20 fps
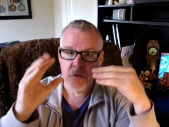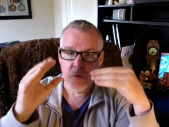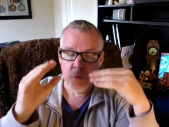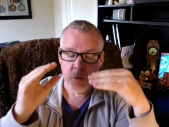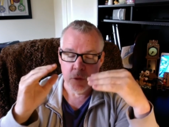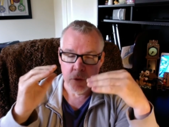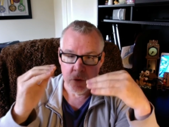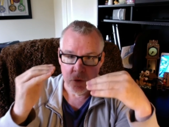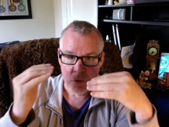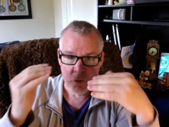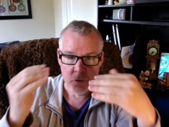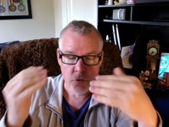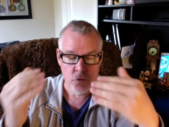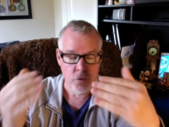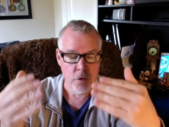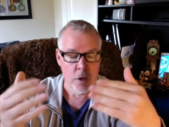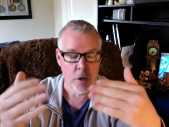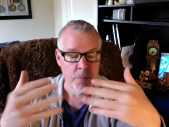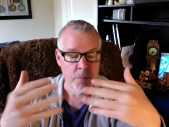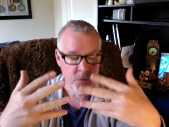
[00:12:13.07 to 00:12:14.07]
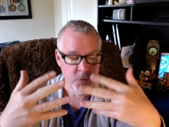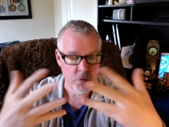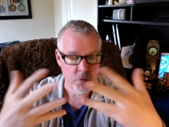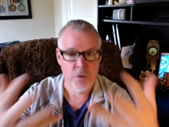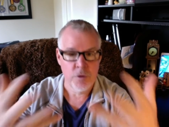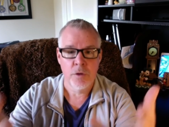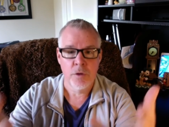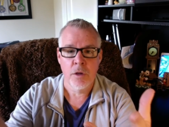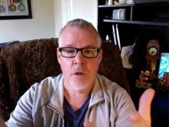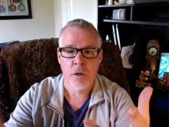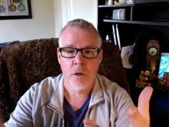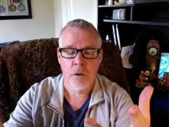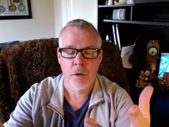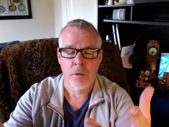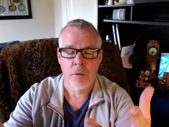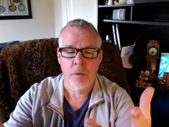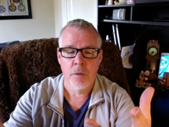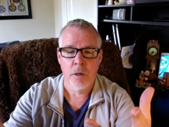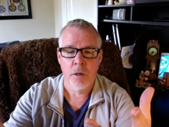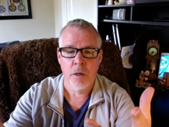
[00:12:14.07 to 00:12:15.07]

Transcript: going to assert, uh,